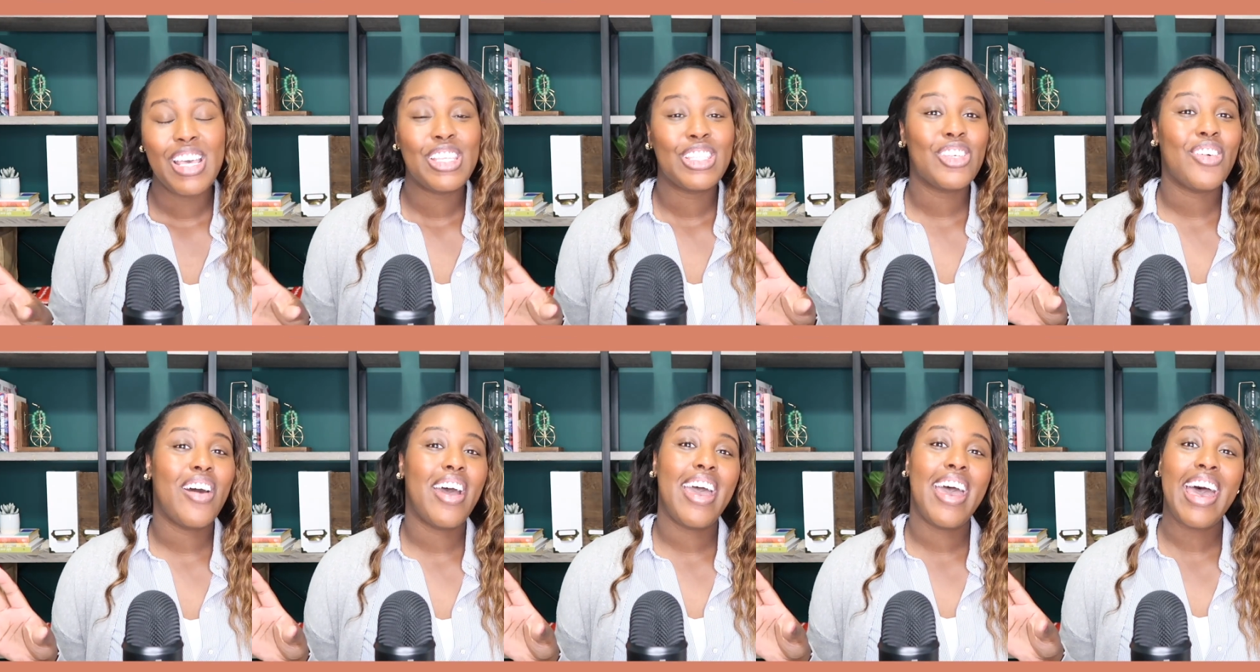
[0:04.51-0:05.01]

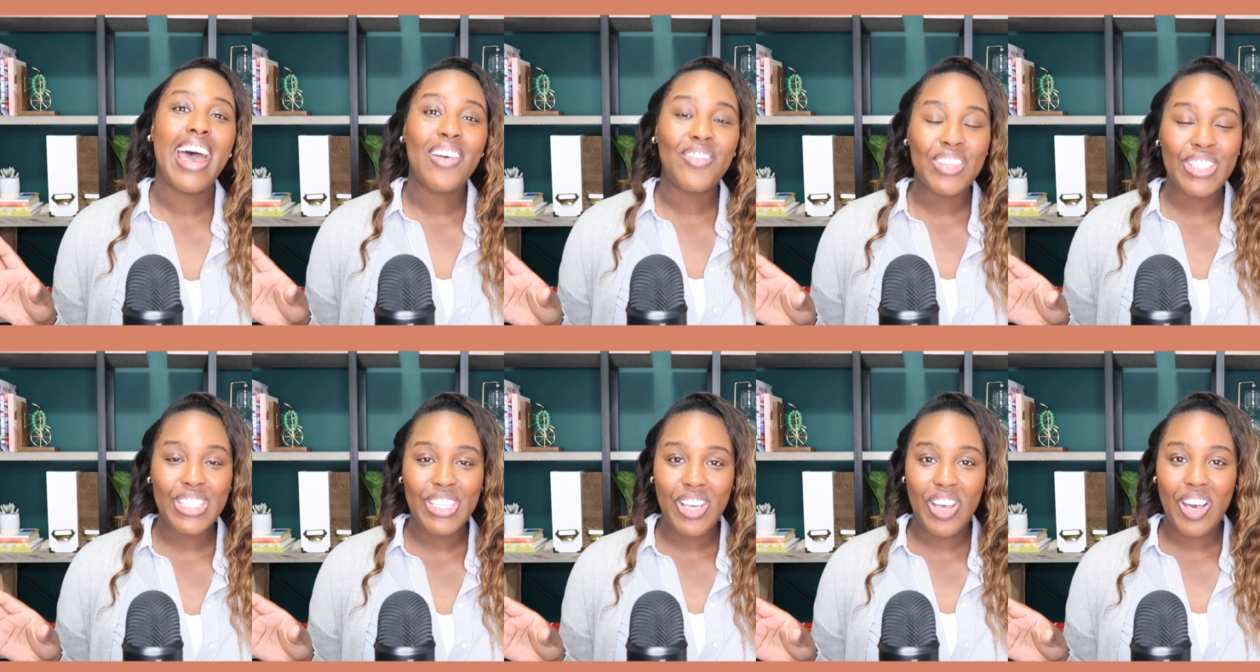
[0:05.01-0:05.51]
So, I
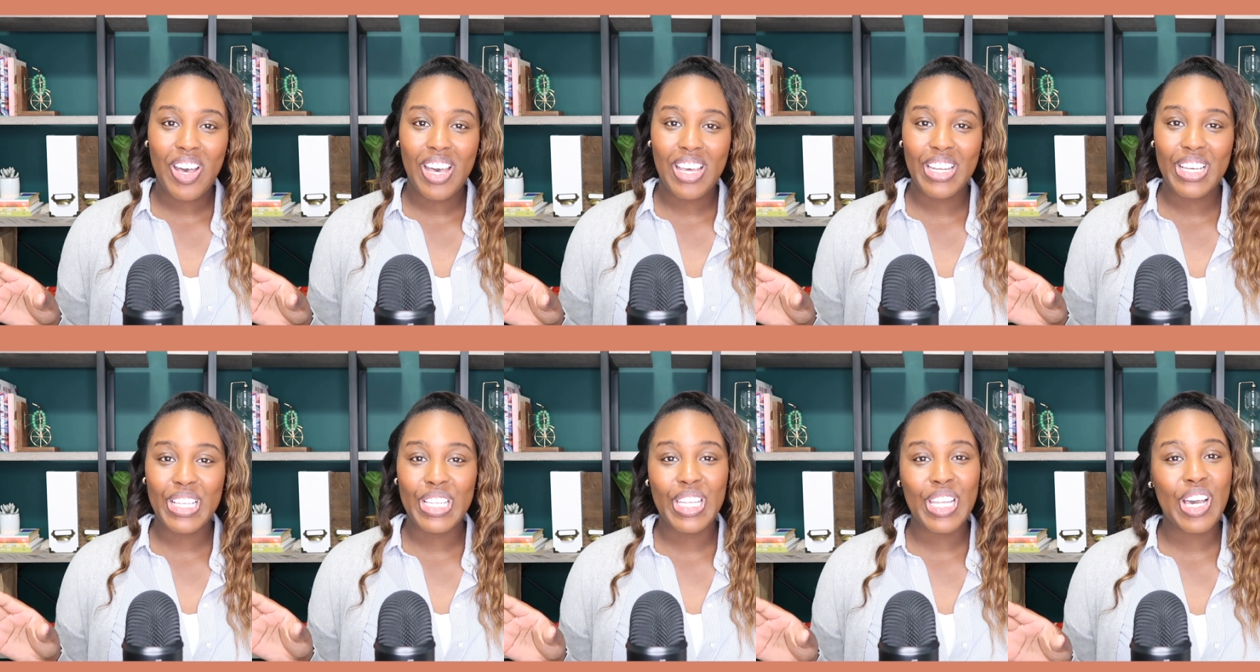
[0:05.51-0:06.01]
haven't taught
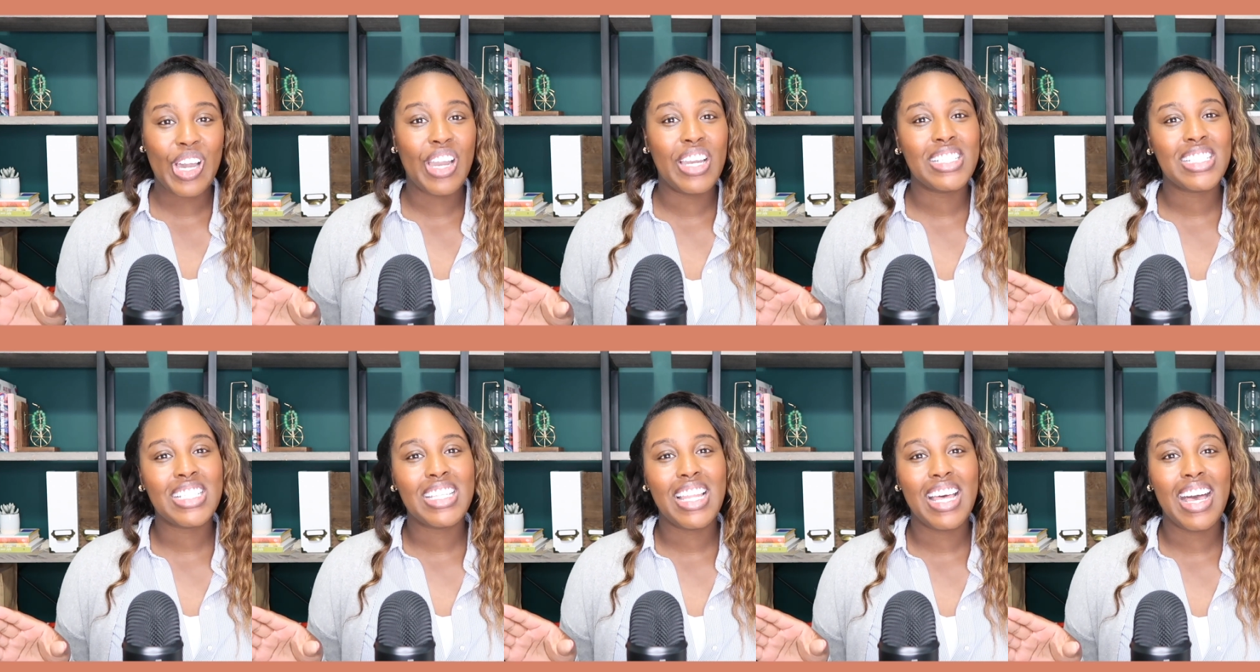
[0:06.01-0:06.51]
a
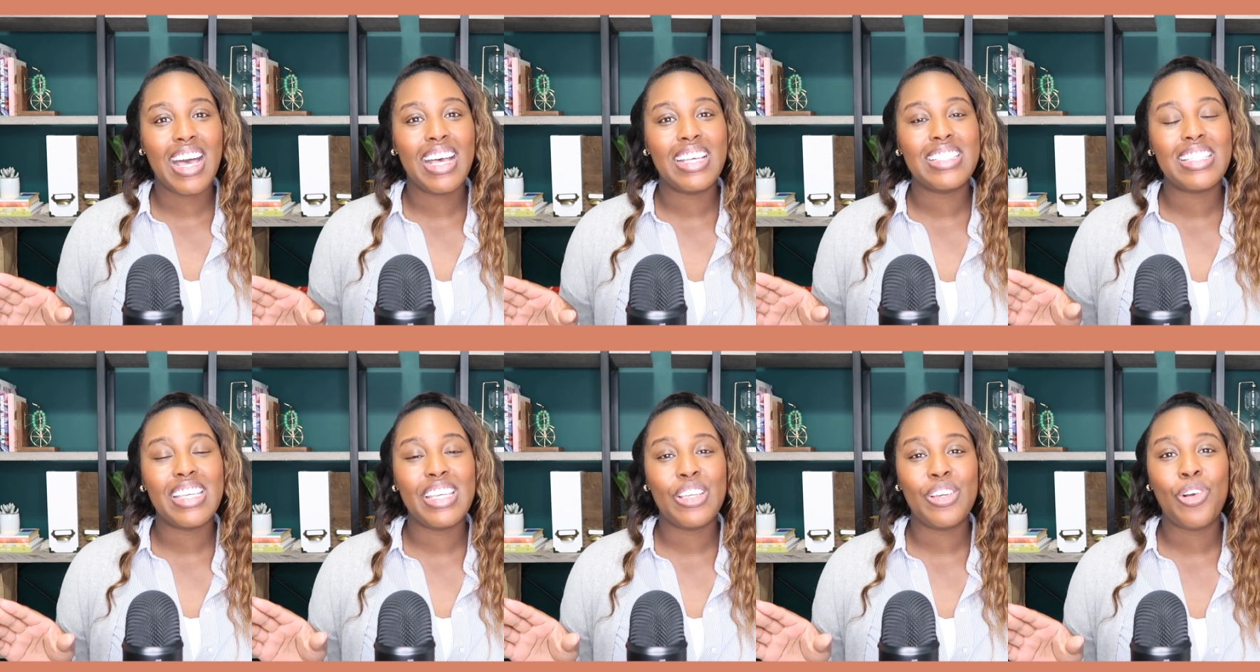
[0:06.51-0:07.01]
large
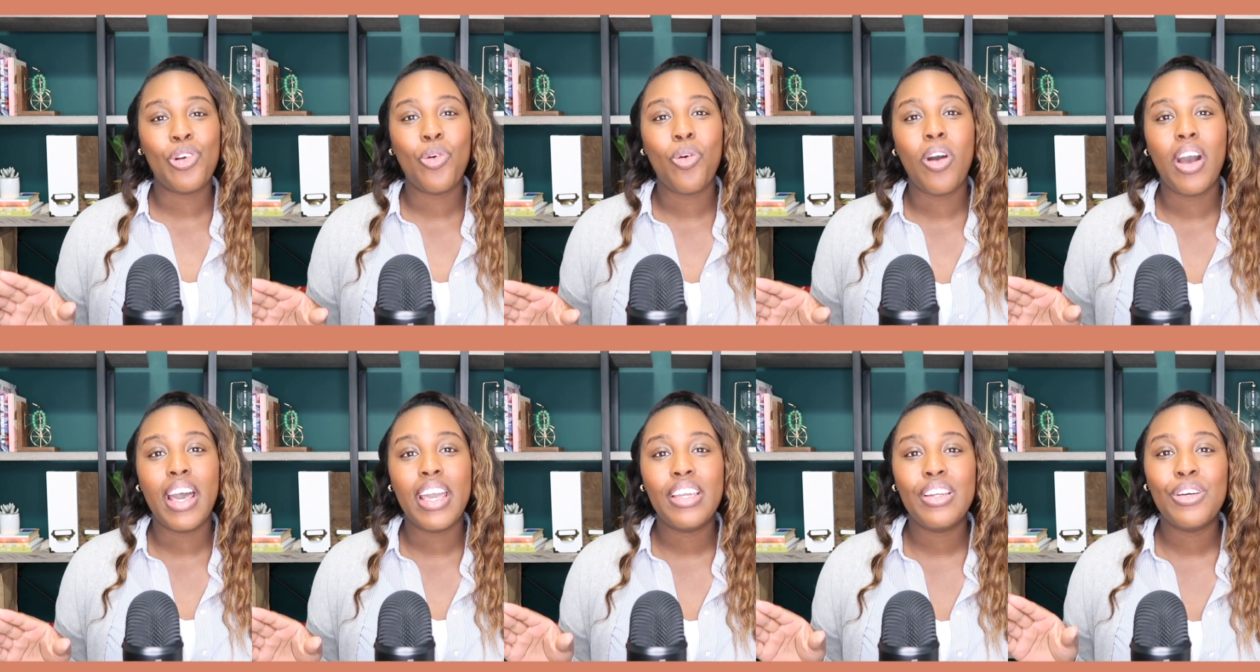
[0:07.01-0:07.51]
class in
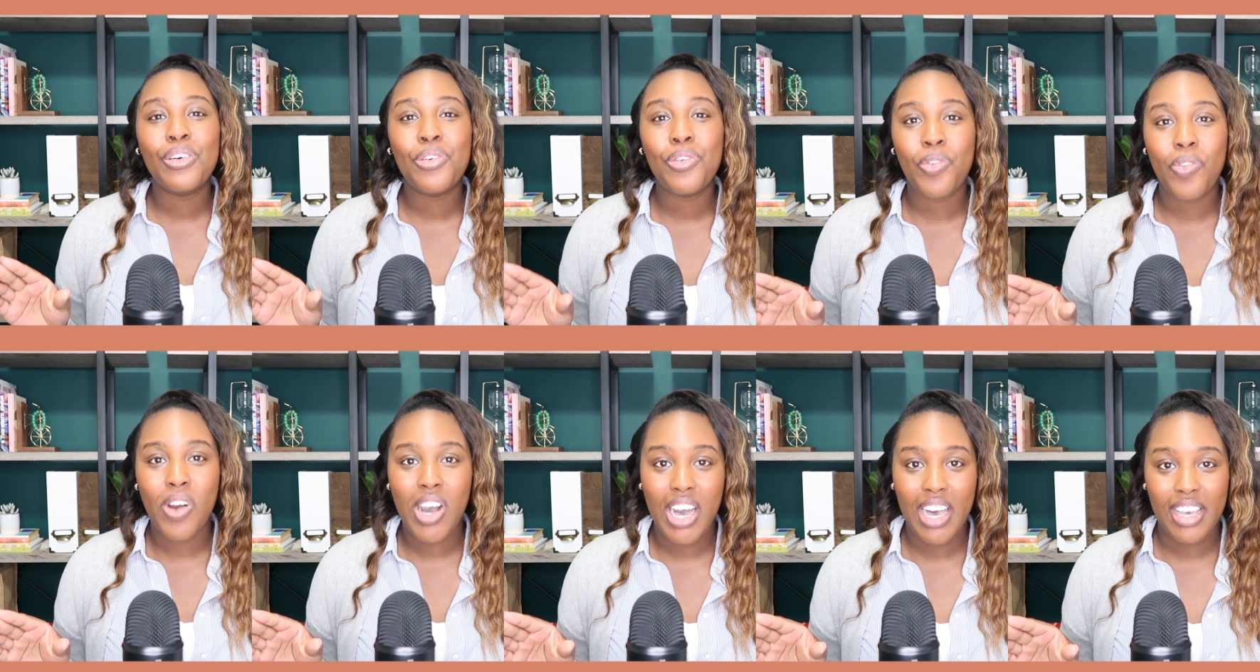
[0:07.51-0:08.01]
quite a
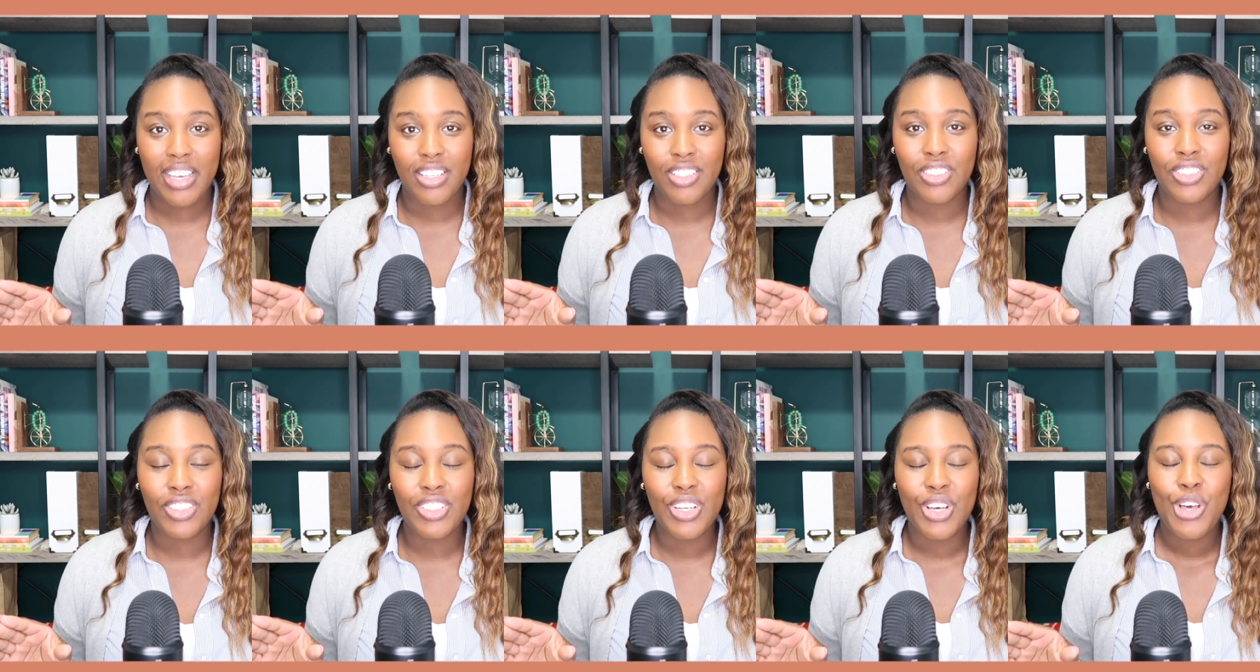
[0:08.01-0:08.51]

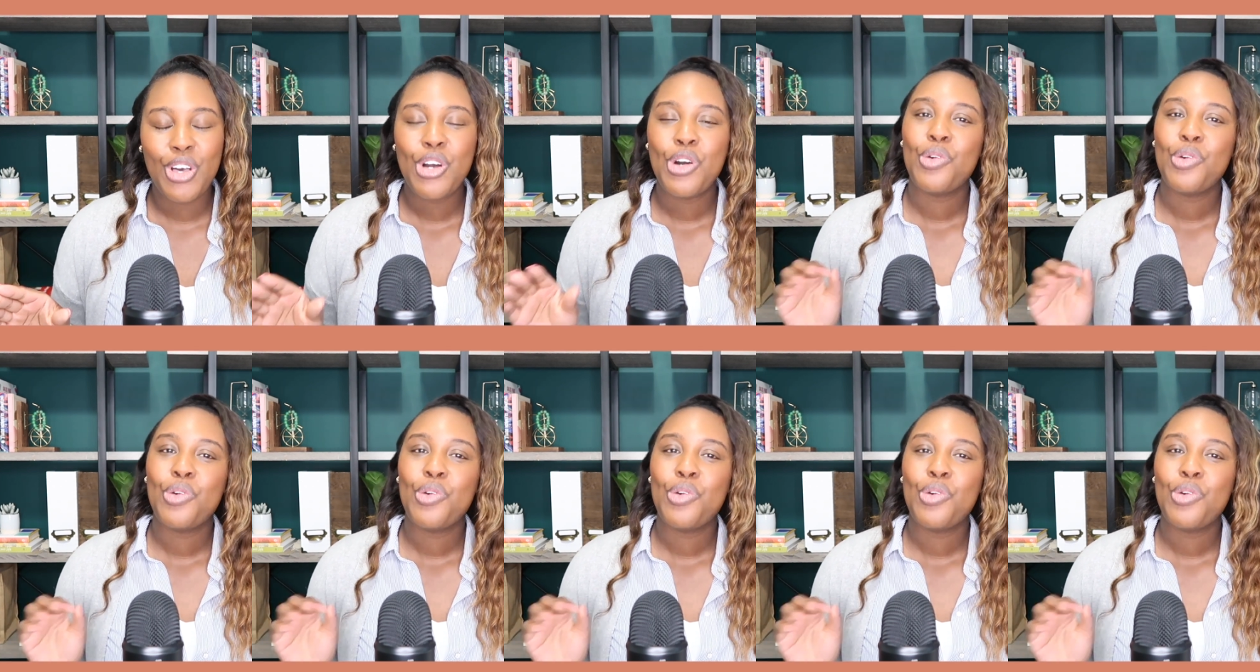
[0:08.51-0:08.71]
while.